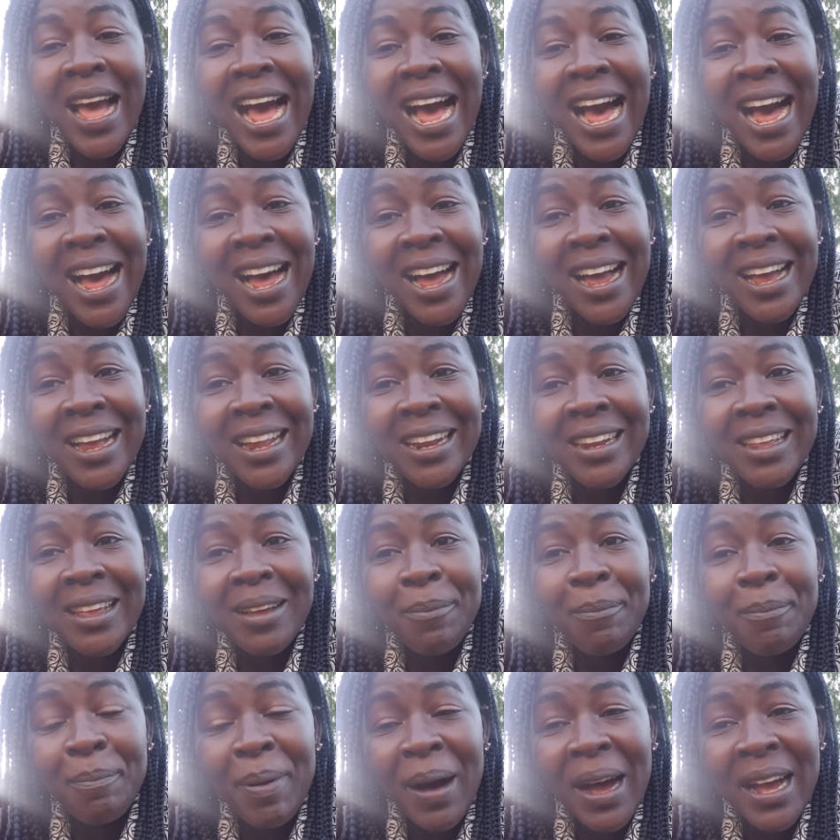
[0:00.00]

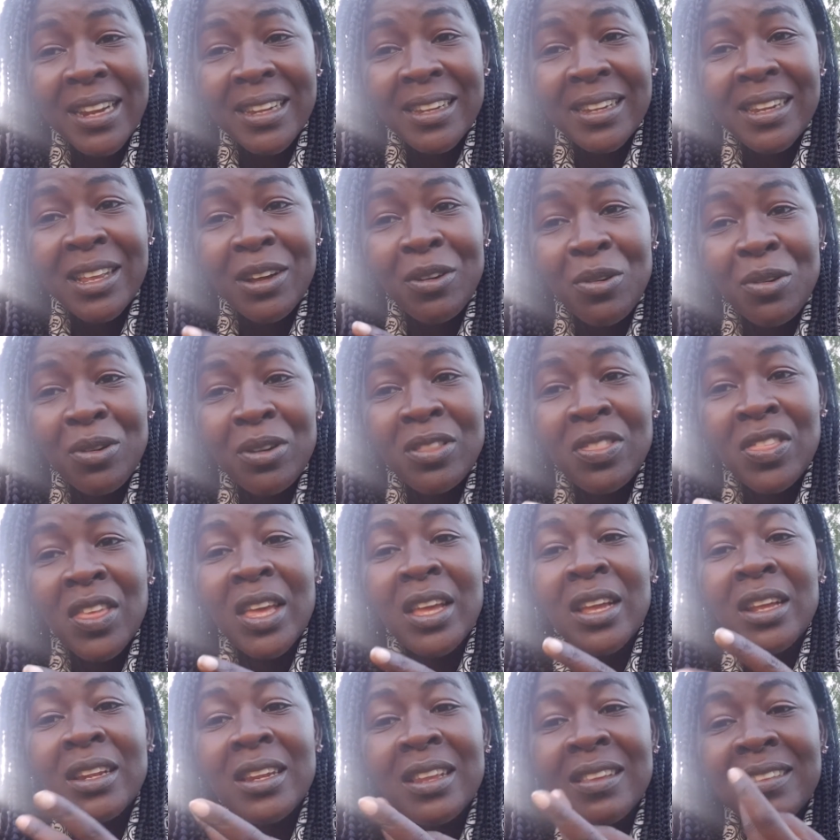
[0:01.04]
But the good
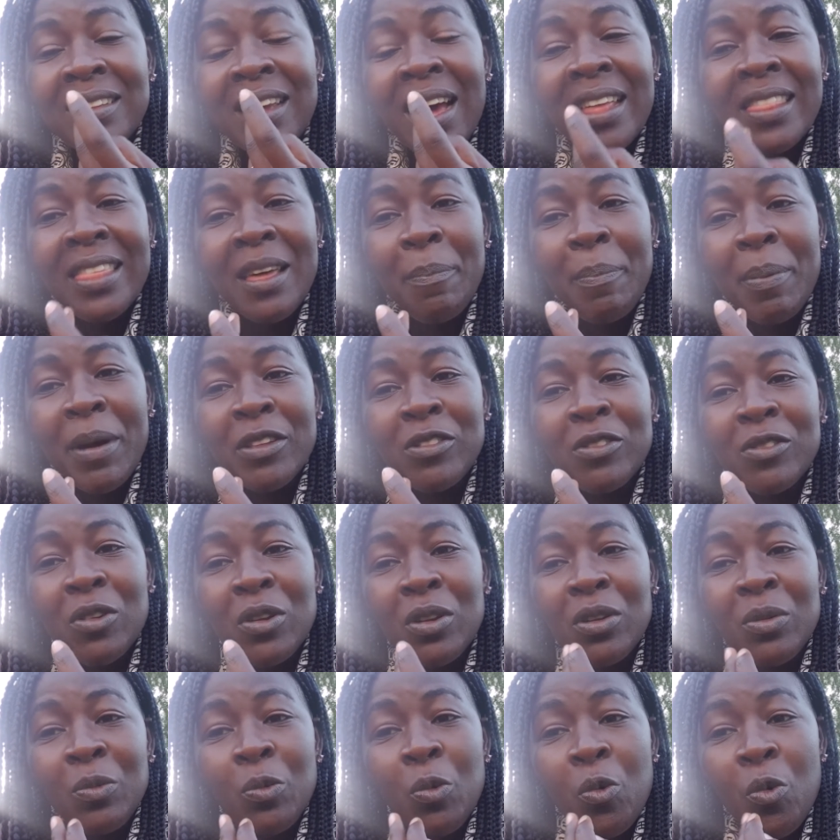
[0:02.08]
thing, this other
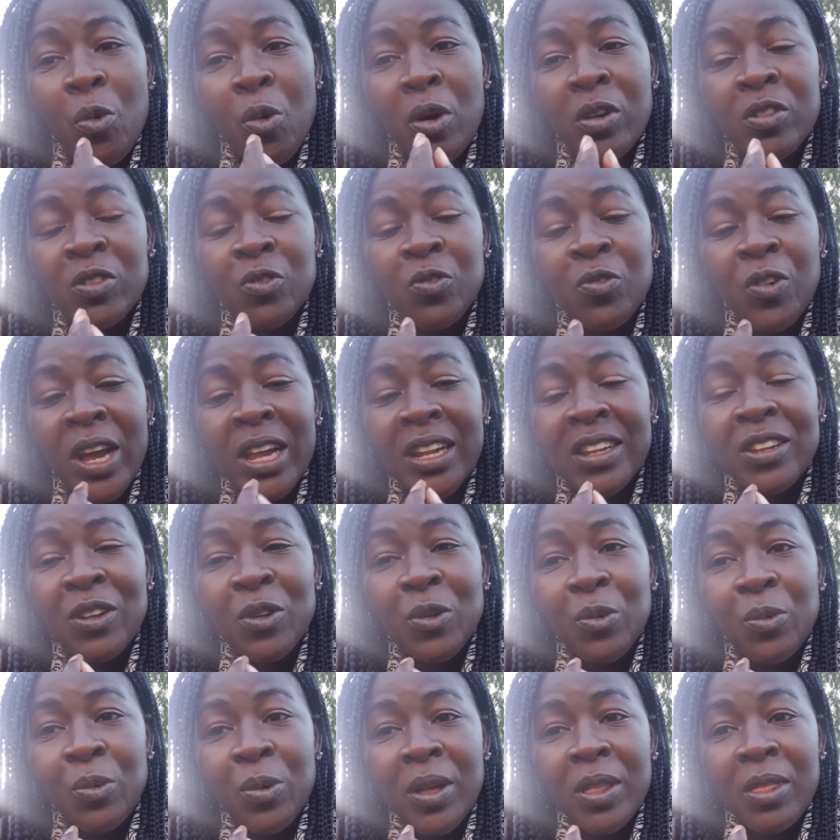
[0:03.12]
person who was
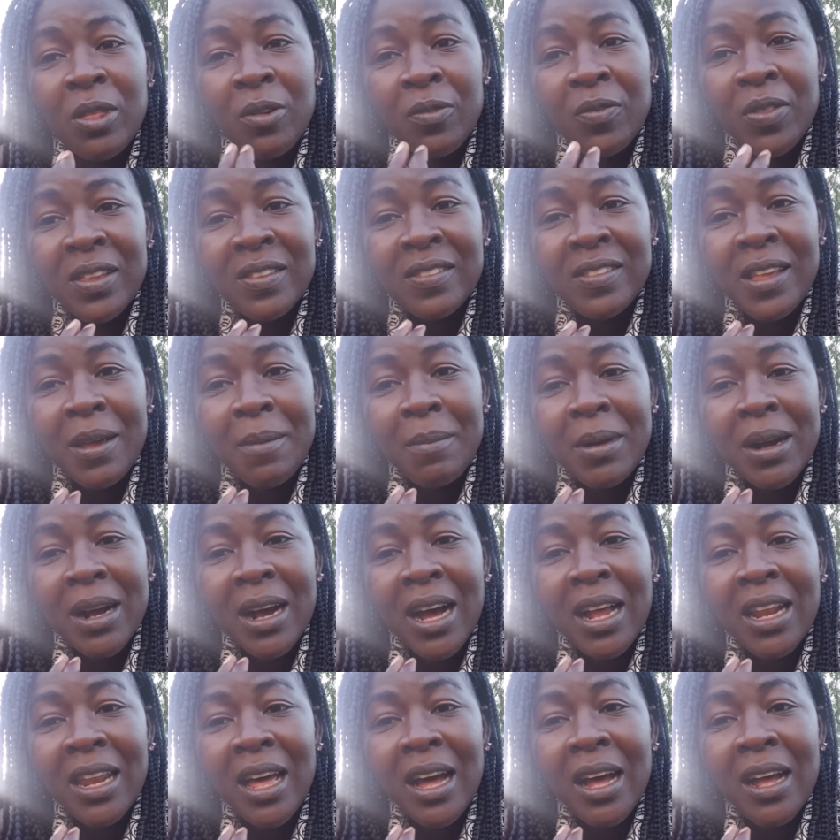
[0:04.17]
fighting with of the same
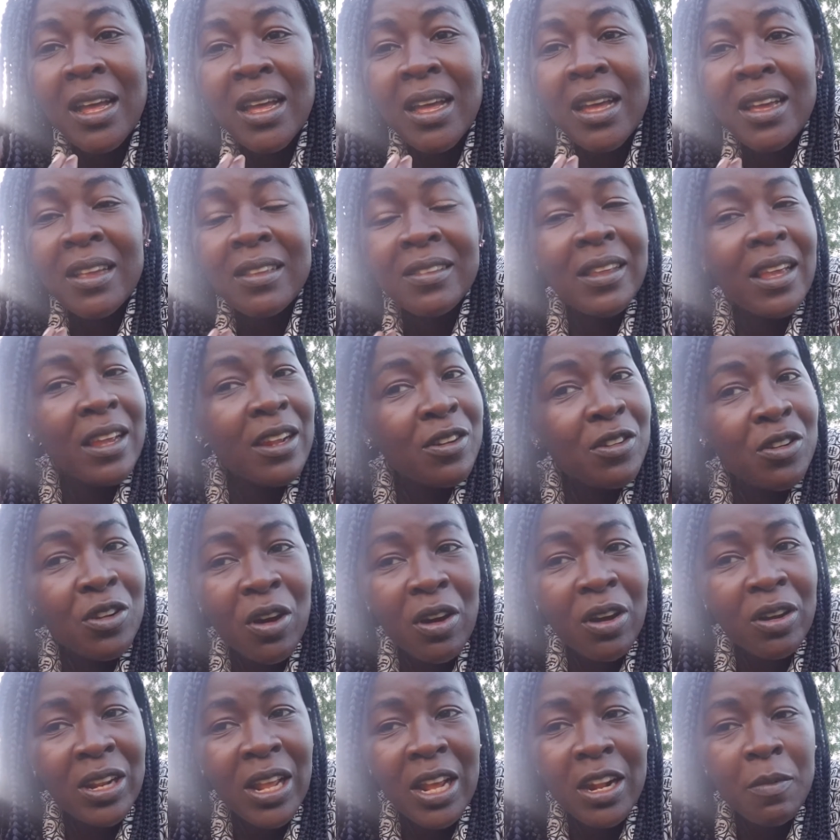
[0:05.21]
color said,
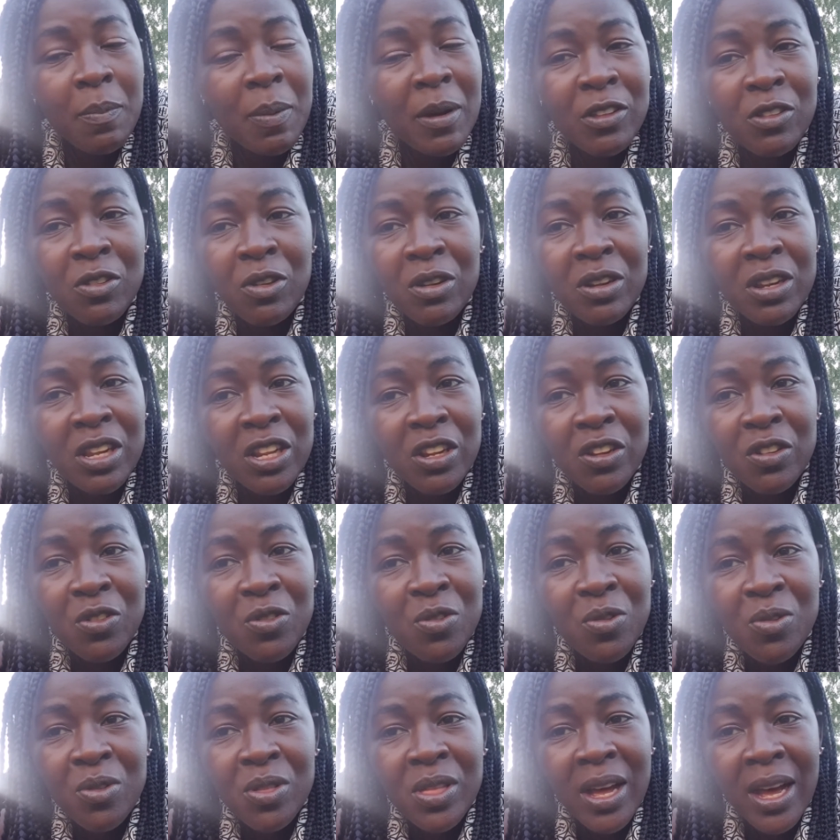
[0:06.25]
no, that person didn't
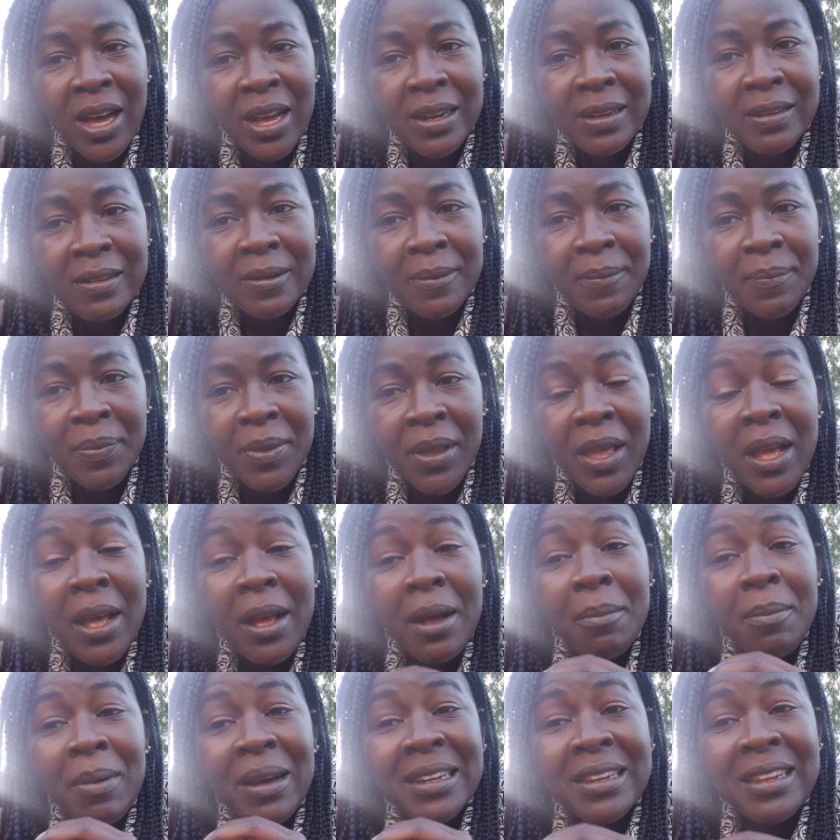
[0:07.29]
do that.
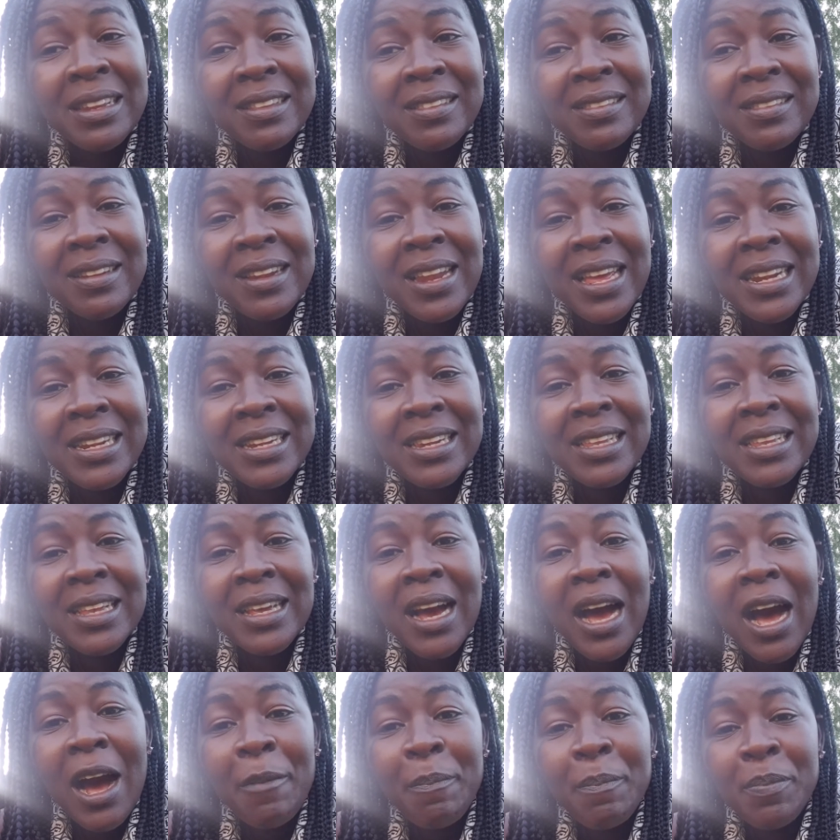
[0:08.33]
But this lady,
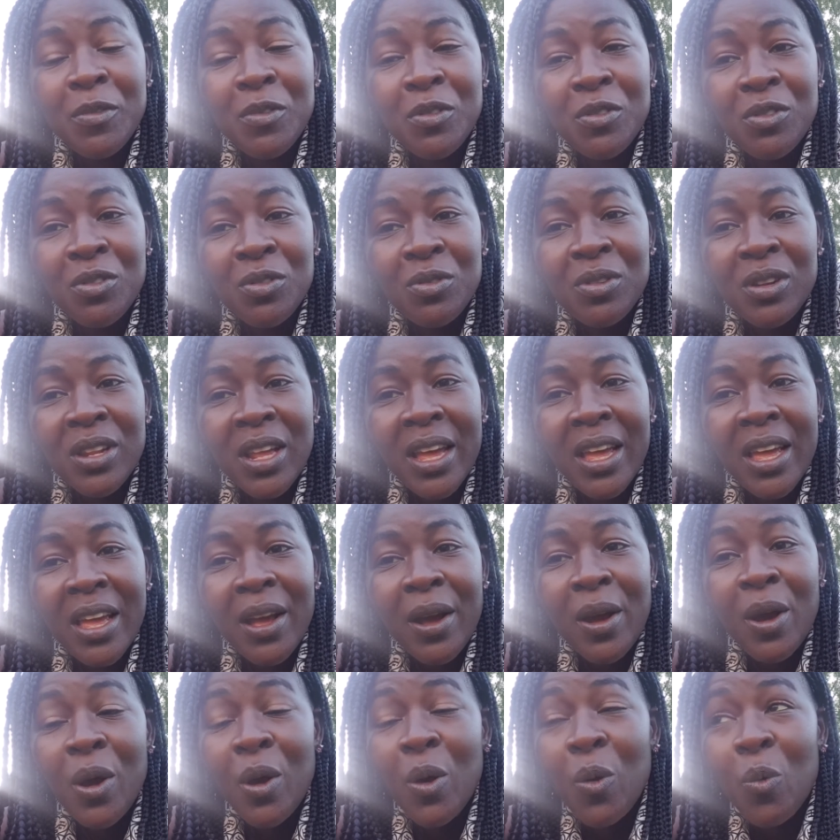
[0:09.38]
up to
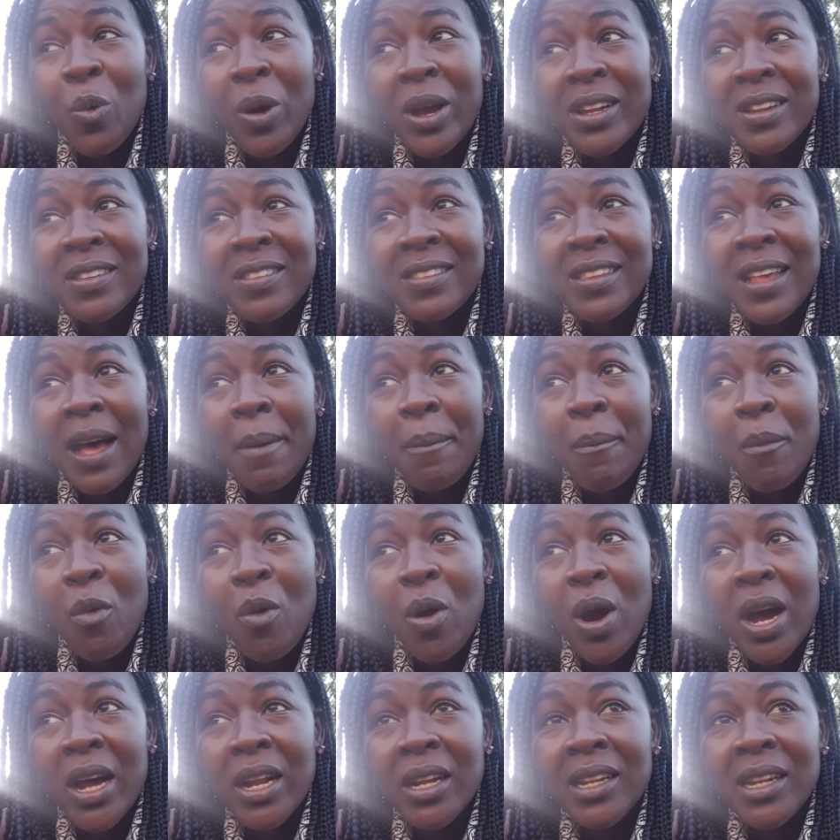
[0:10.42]
today, when
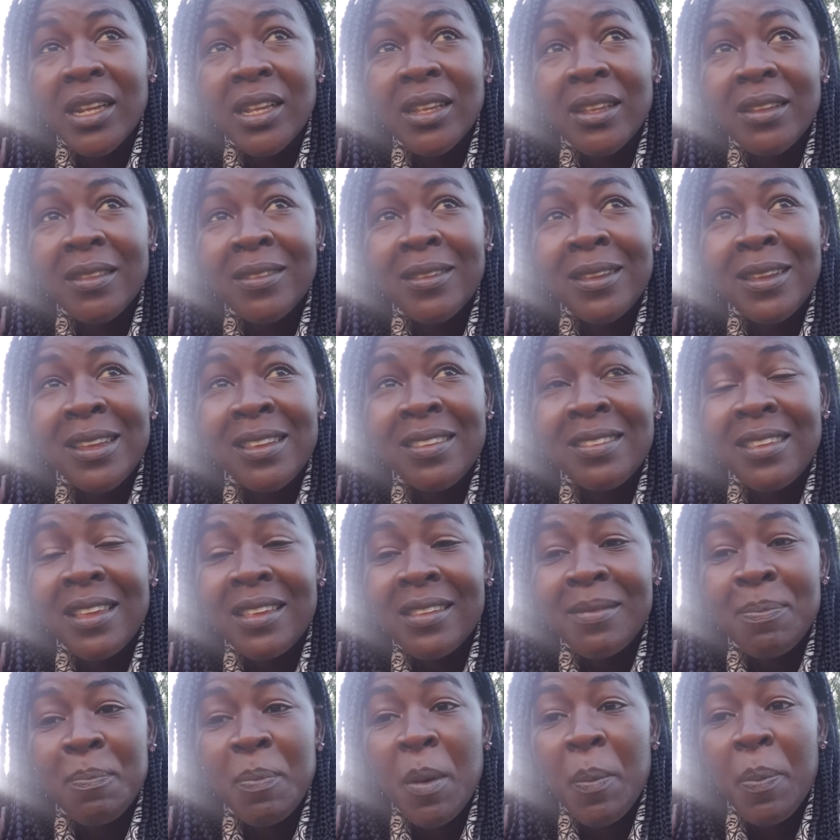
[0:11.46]
someone
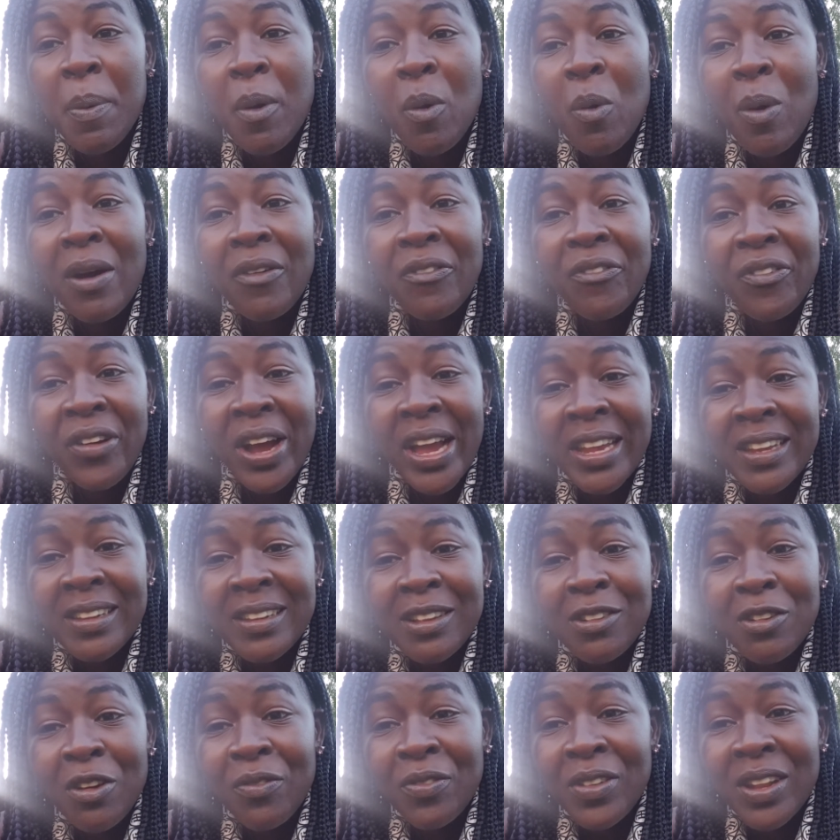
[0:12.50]
sees people who are
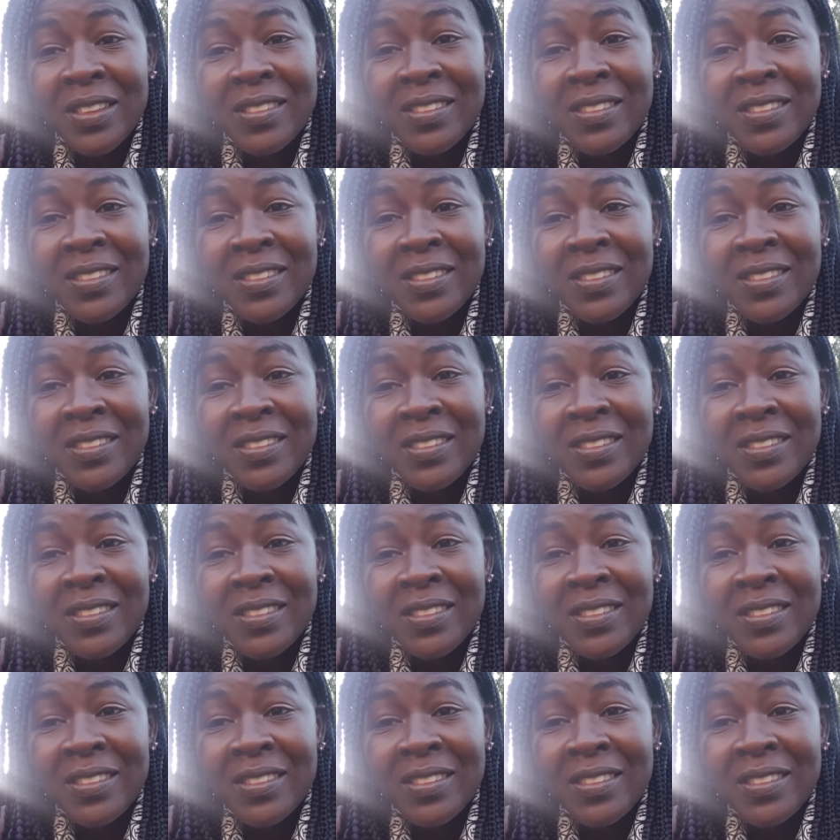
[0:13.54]
fighting of the